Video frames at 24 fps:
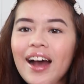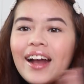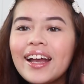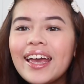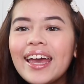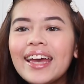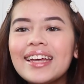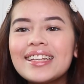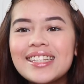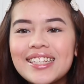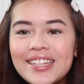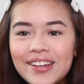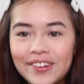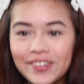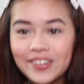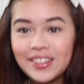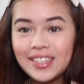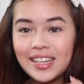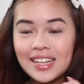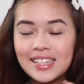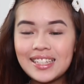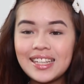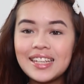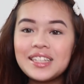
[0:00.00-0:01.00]
Okay,
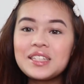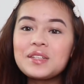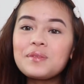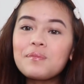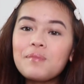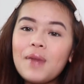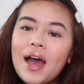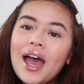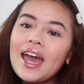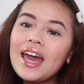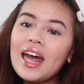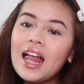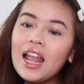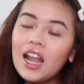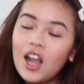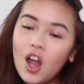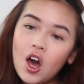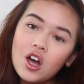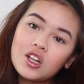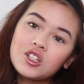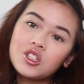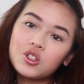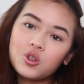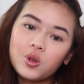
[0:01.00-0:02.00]
so this is my
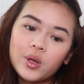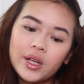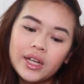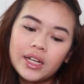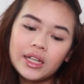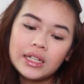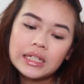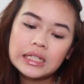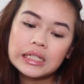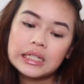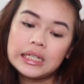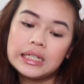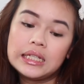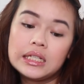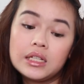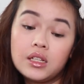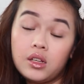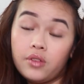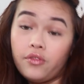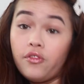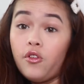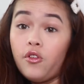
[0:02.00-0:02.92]
lock screen since